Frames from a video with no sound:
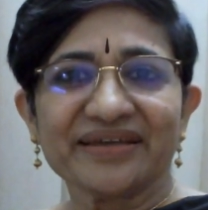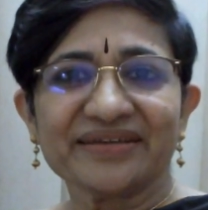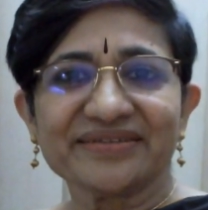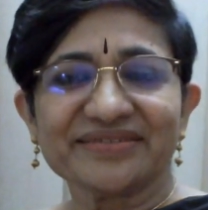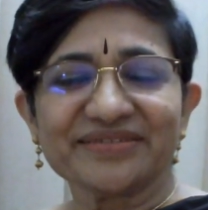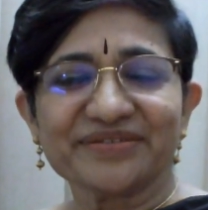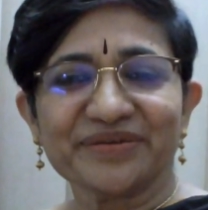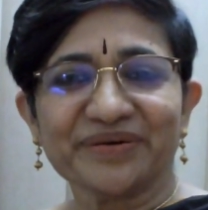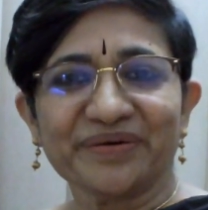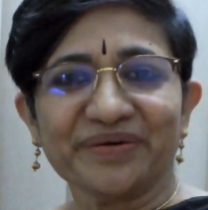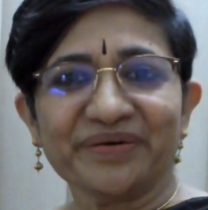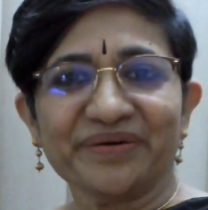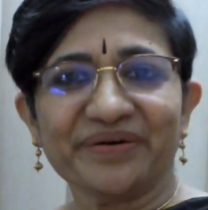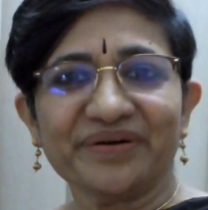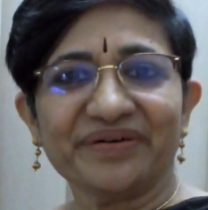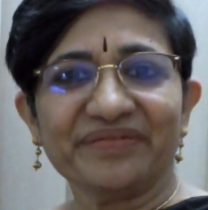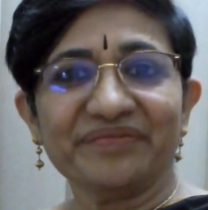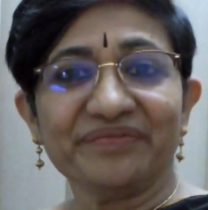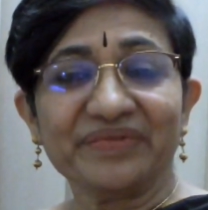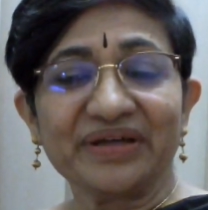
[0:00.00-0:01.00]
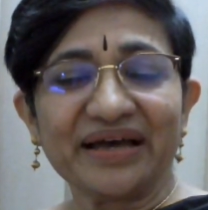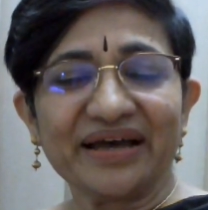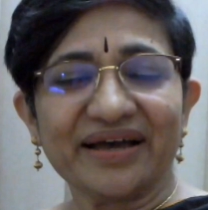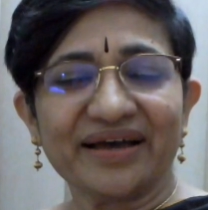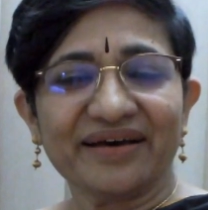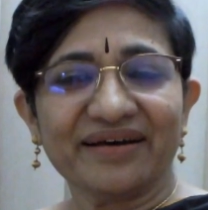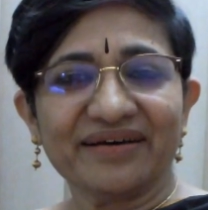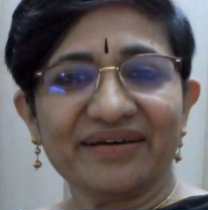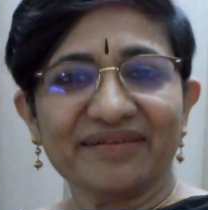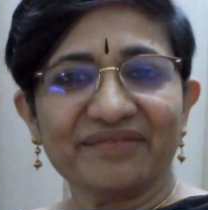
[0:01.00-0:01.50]
So
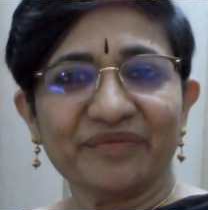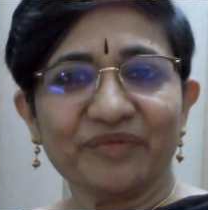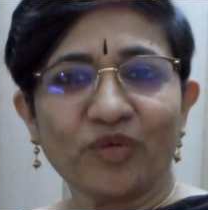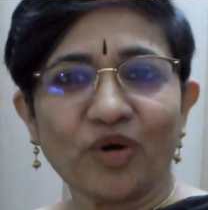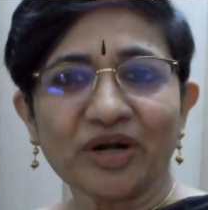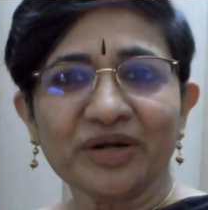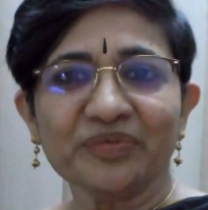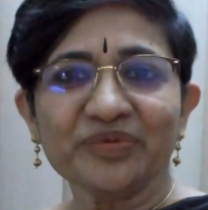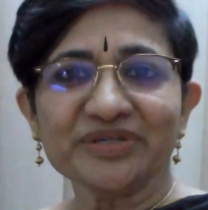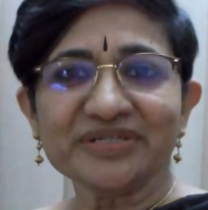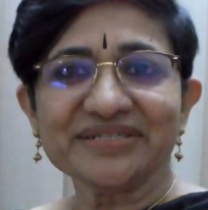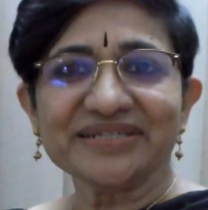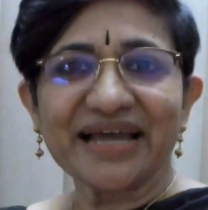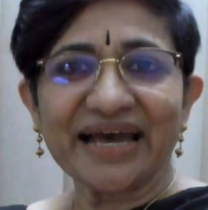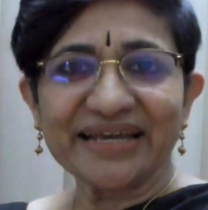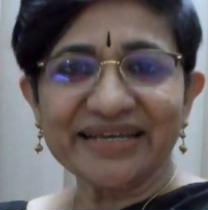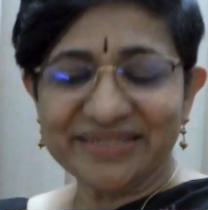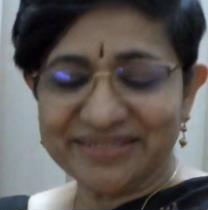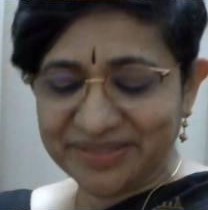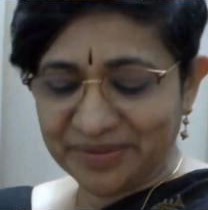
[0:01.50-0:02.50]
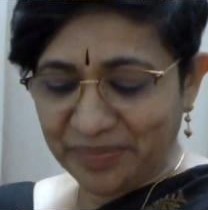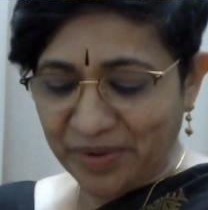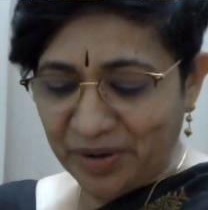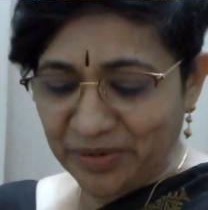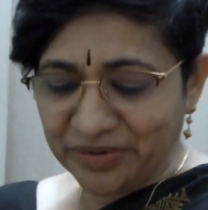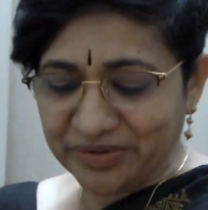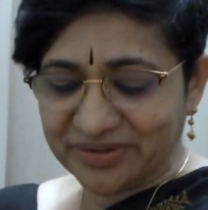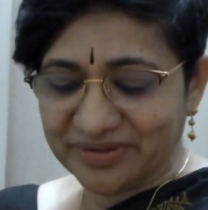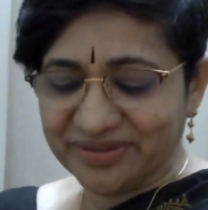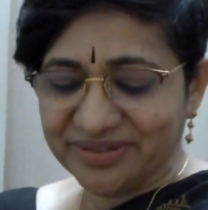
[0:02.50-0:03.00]
what was nice
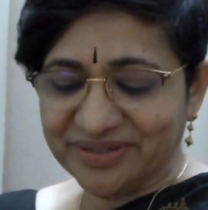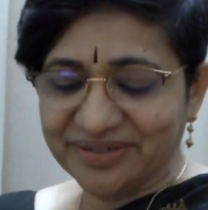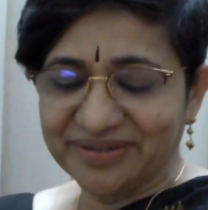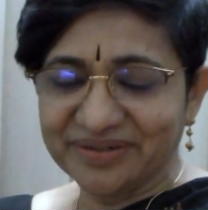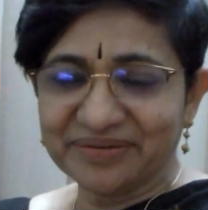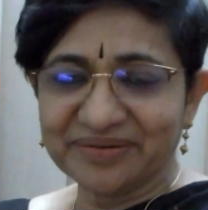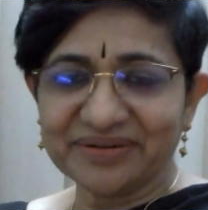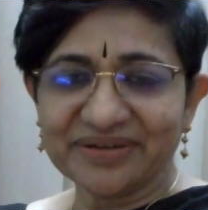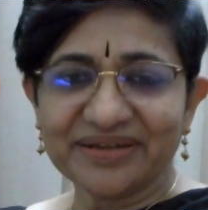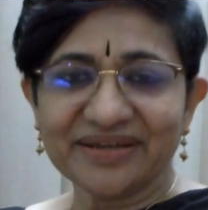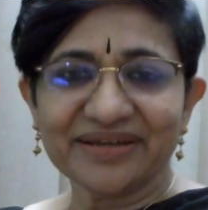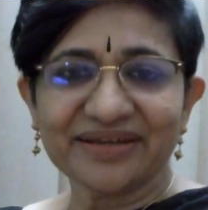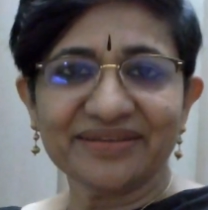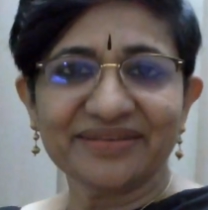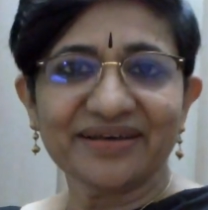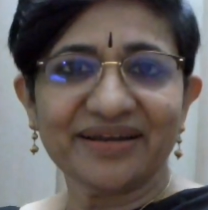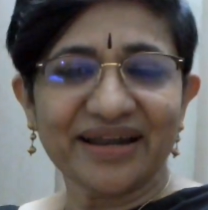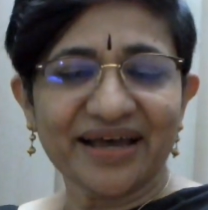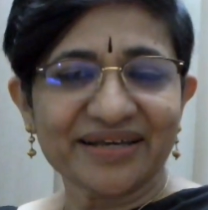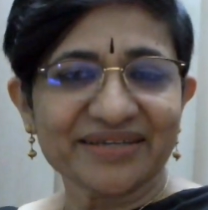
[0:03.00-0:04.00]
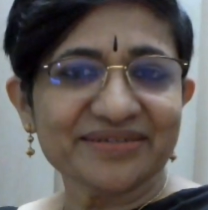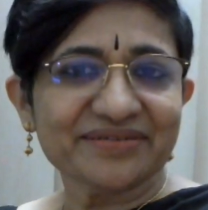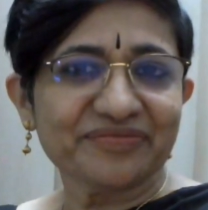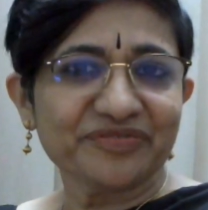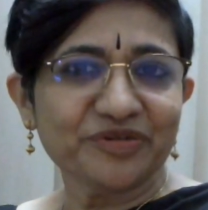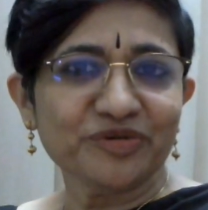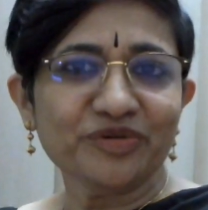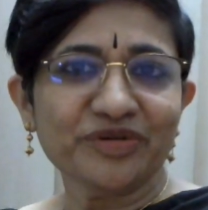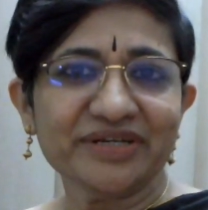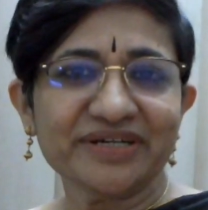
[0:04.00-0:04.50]
about the last
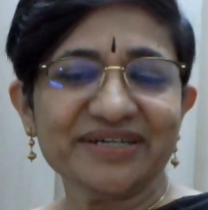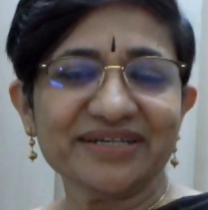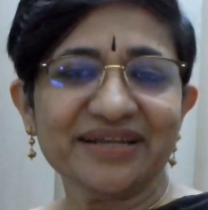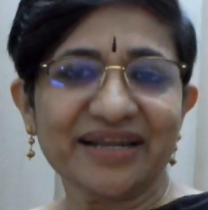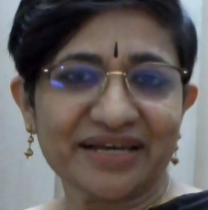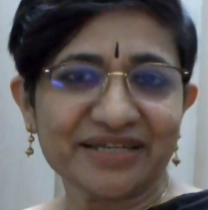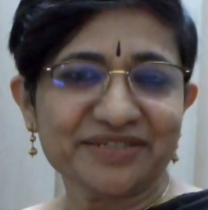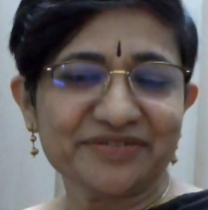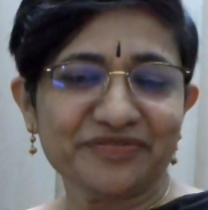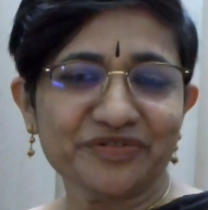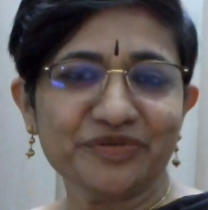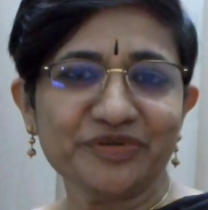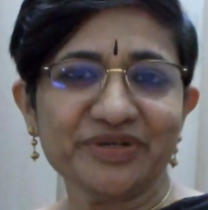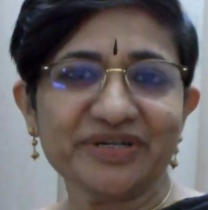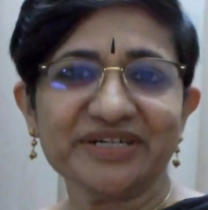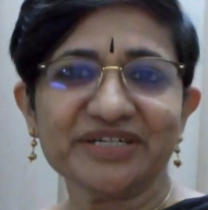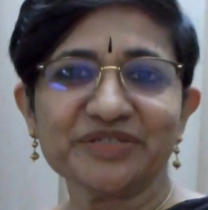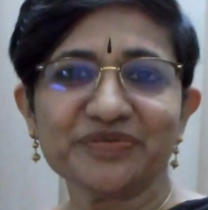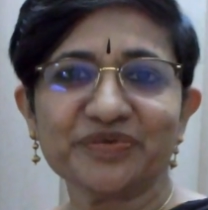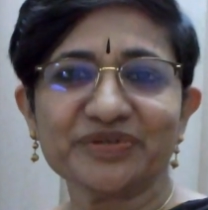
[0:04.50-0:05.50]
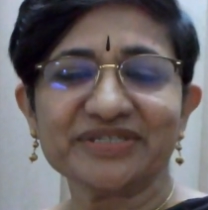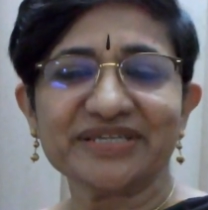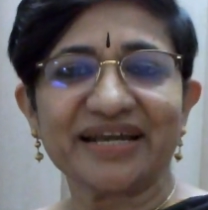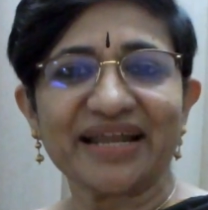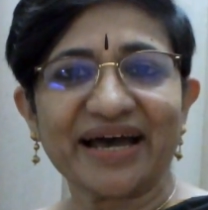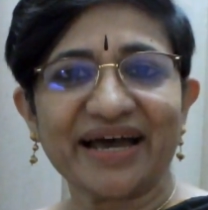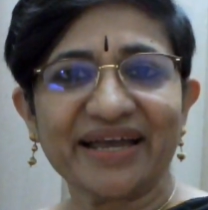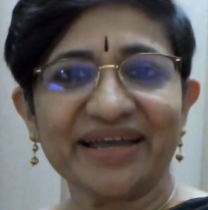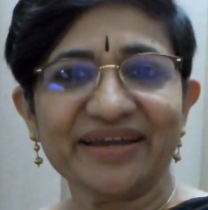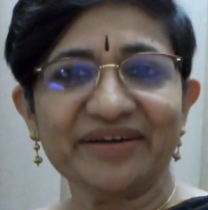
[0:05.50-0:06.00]
few years was that
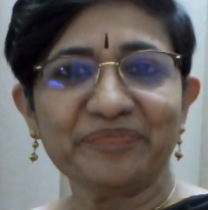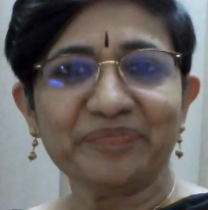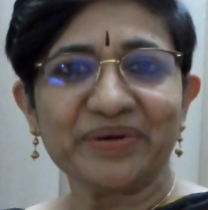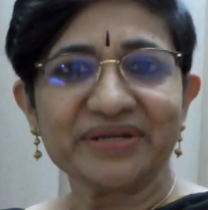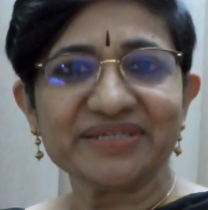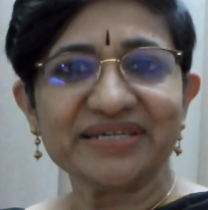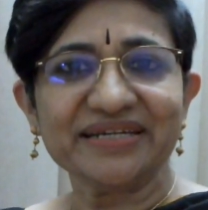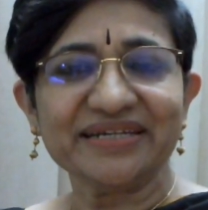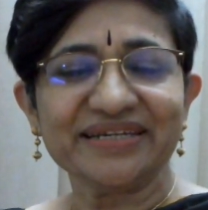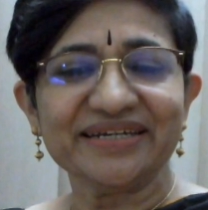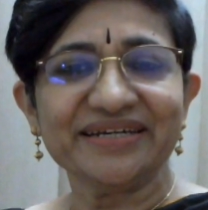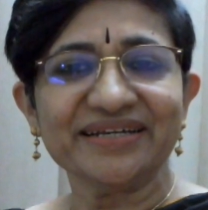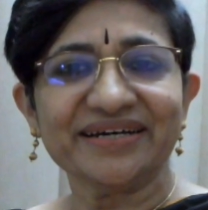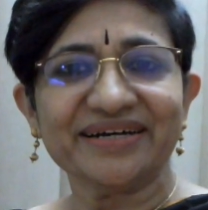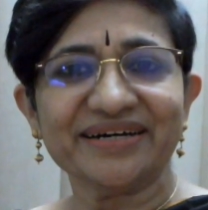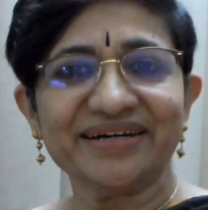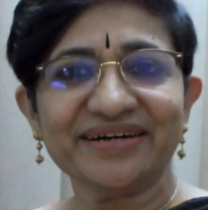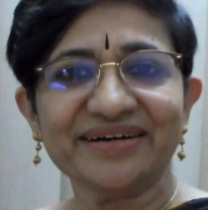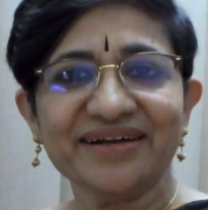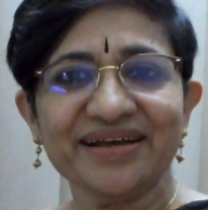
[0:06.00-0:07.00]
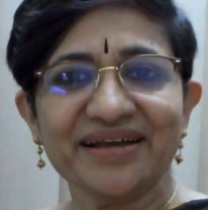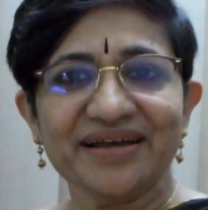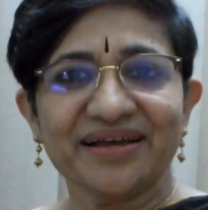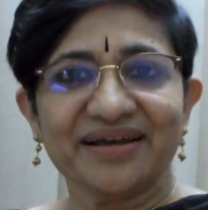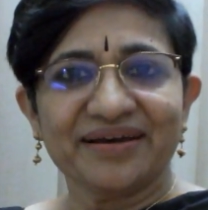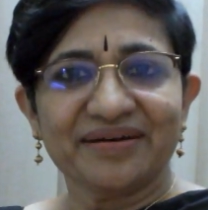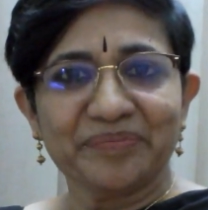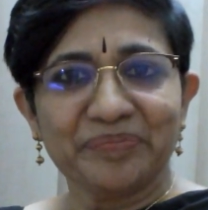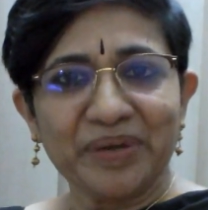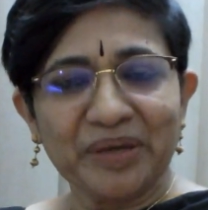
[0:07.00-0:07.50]
I had presented a
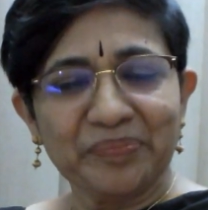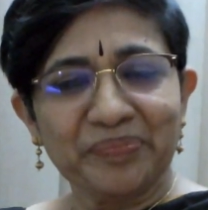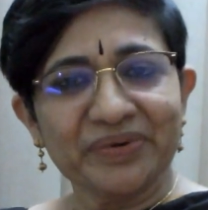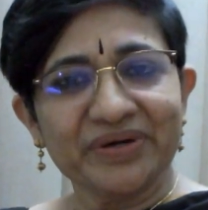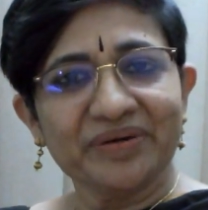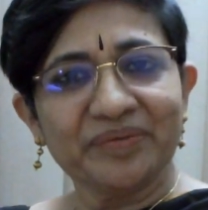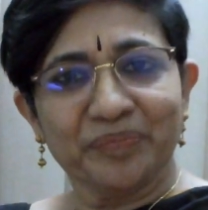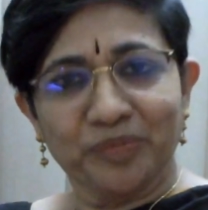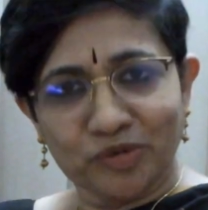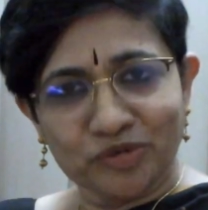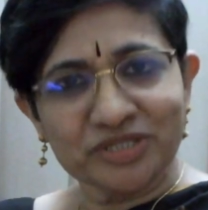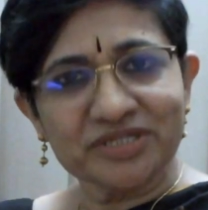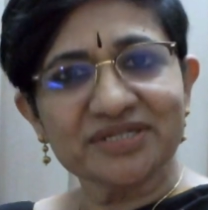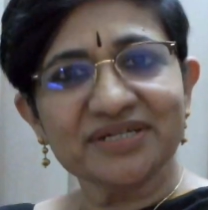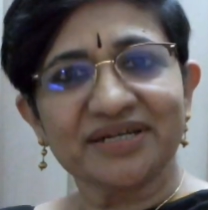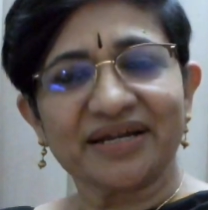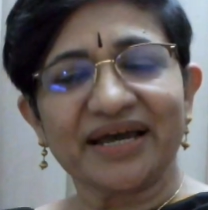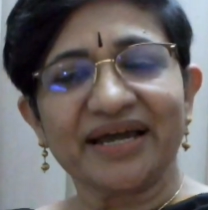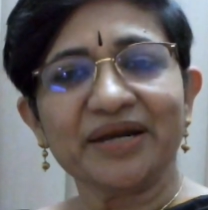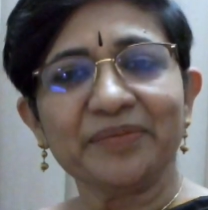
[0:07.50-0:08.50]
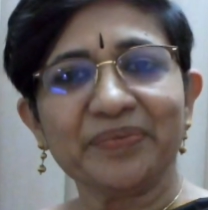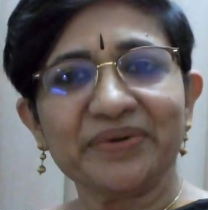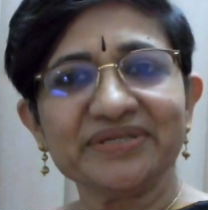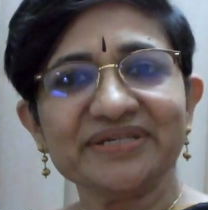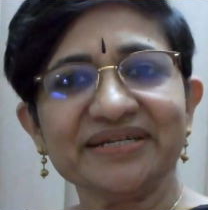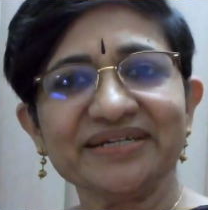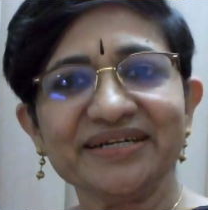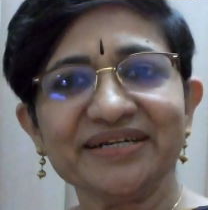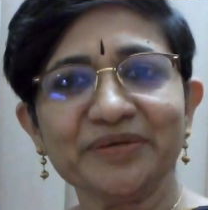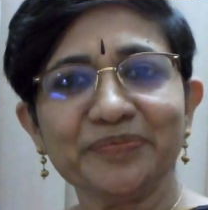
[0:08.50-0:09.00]
poster. I had
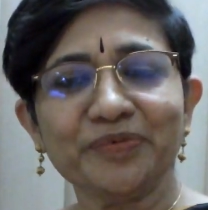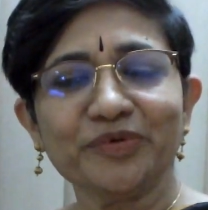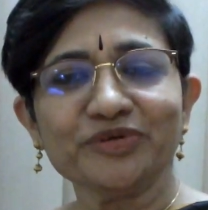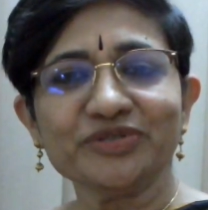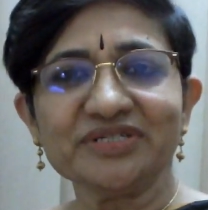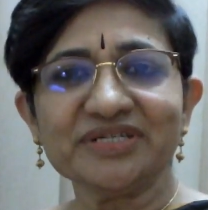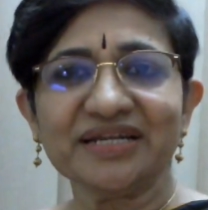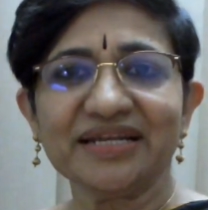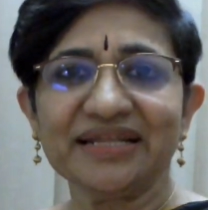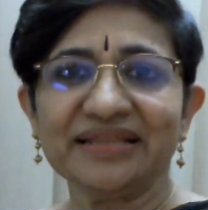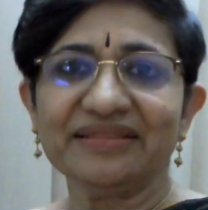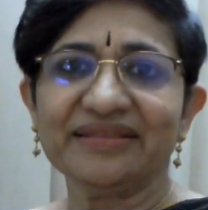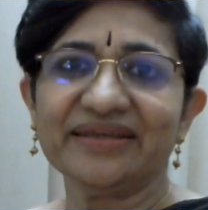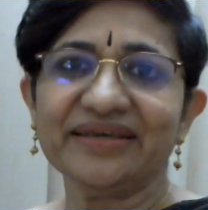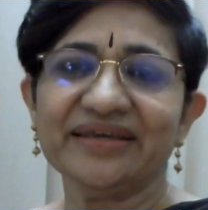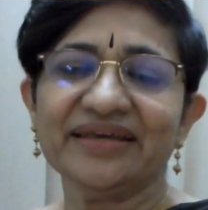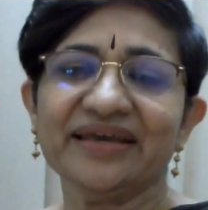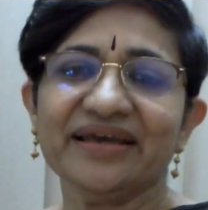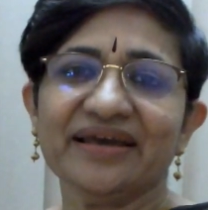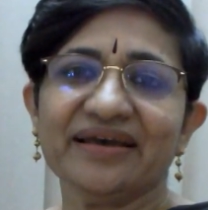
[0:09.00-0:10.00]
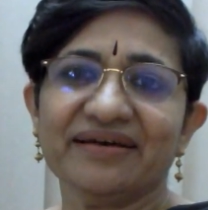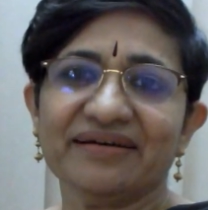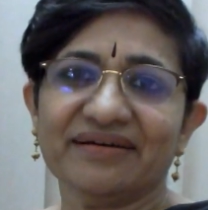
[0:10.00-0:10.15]
presented a poster in the